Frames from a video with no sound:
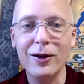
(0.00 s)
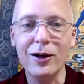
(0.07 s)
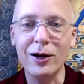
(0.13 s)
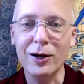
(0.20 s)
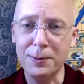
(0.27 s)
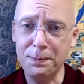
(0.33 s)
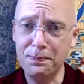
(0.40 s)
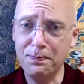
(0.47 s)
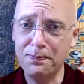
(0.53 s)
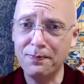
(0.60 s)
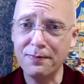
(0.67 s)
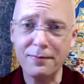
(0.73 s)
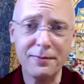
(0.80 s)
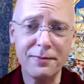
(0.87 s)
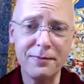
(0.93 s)
Um,
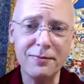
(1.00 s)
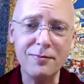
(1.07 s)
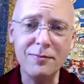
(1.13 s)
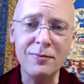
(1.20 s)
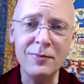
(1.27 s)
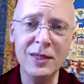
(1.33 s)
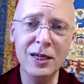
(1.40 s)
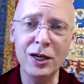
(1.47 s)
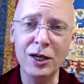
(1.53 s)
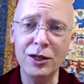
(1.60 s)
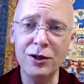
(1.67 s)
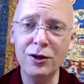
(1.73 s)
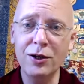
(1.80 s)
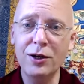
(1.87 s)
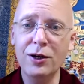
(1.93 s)

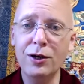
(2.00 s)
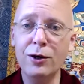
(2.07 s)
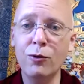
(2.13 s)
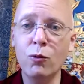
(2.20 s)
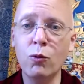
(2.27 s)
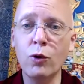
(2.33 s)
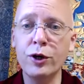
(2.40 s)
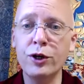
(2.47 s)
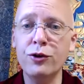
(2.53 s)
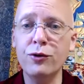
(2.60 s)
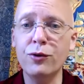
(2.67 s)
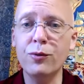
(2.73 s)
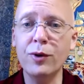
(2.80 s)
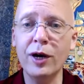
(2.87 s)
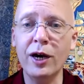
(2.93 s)
and when
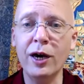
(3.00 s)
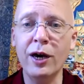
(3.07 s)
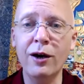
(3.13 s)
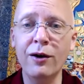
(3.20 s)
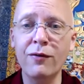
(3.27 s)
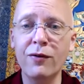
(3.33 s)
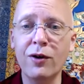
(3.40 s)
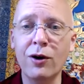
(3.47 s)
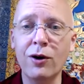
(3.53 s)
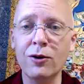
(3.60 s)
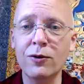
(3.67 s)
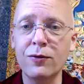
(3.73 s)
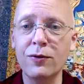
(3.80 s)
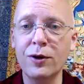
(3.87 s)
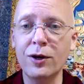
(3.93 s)
you have all of,